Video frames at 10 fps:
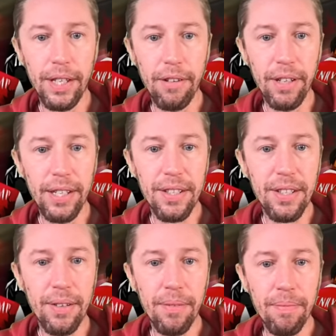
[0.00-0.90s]
There he
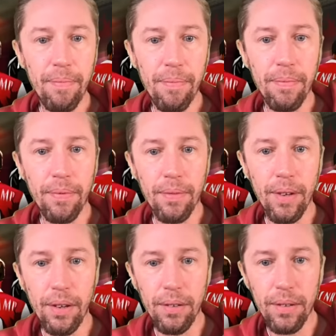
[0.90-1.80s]
is.
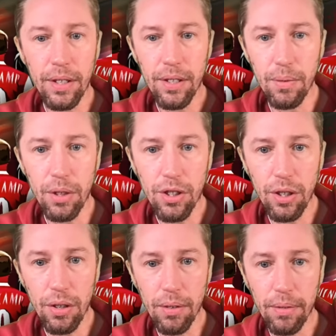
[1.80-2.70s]
No, that's the watch
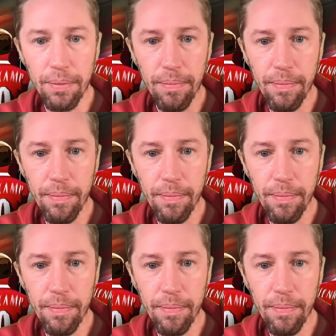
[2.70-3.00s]
along.